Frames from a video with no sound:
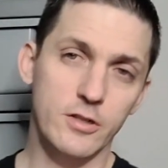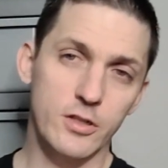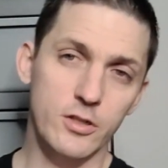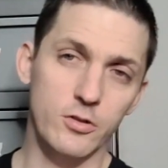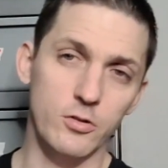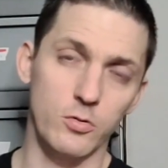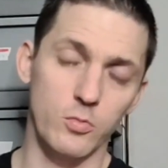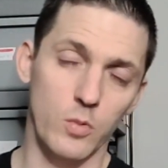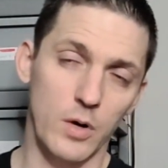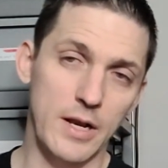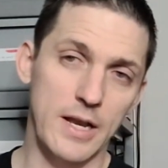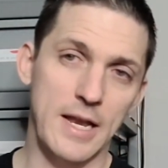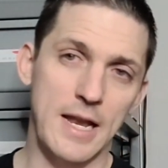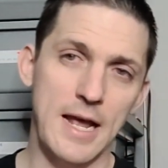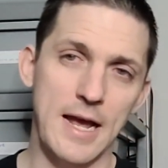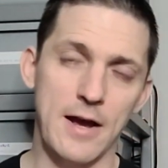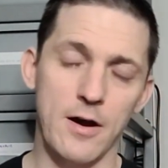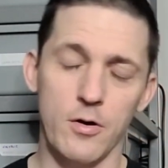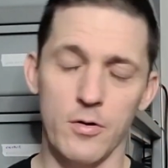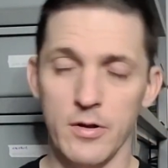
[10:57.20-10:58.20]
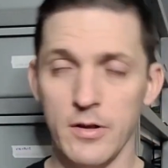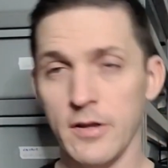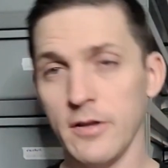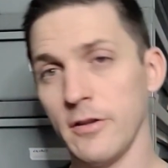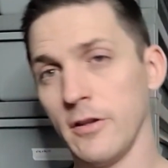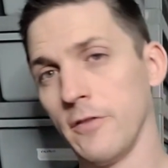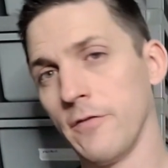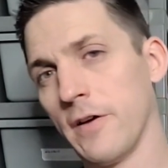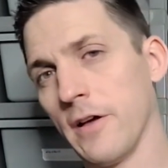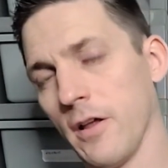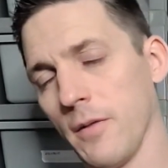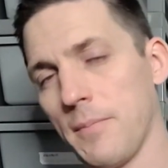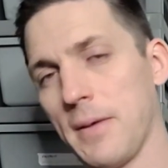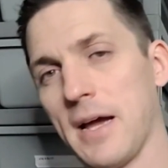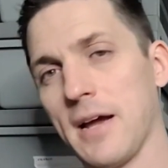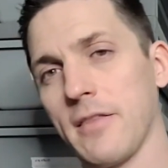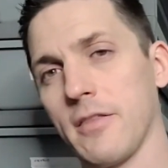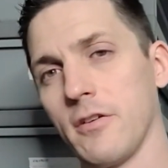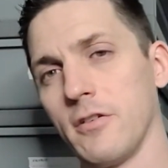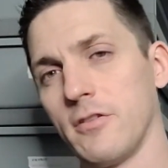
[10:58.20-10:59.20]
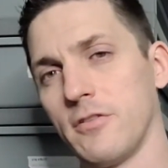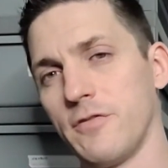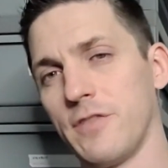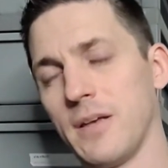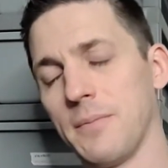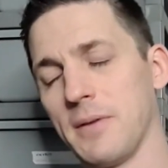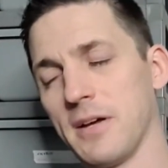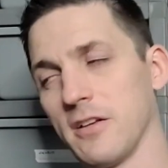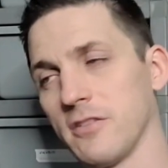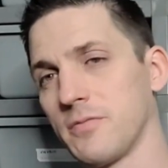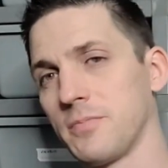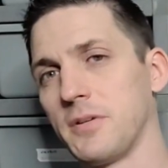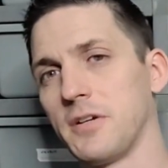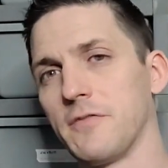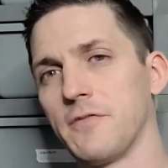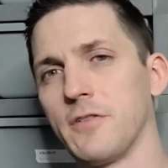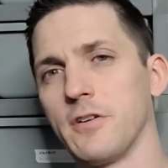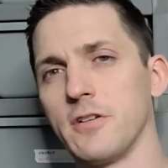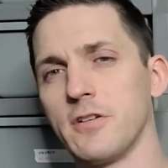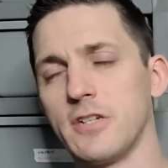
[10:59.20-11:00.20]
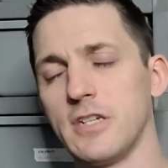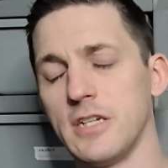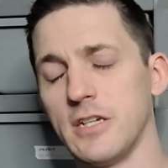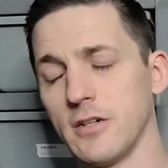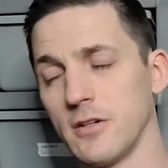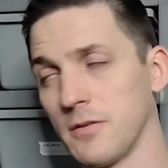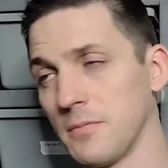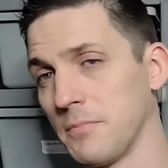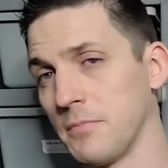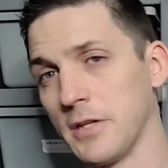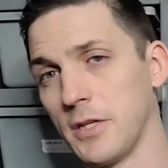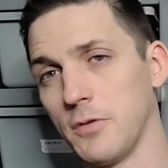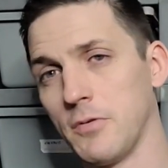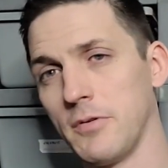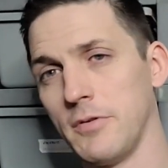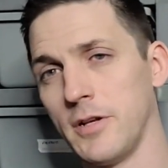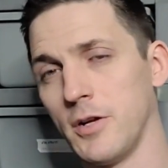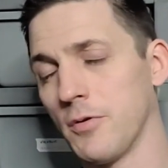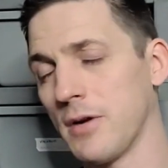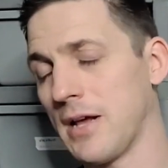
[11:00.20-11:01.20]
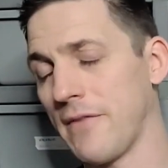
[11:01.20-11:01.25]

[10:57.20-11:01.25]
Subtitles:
2, what now? You've held back those females from your first year, but you don't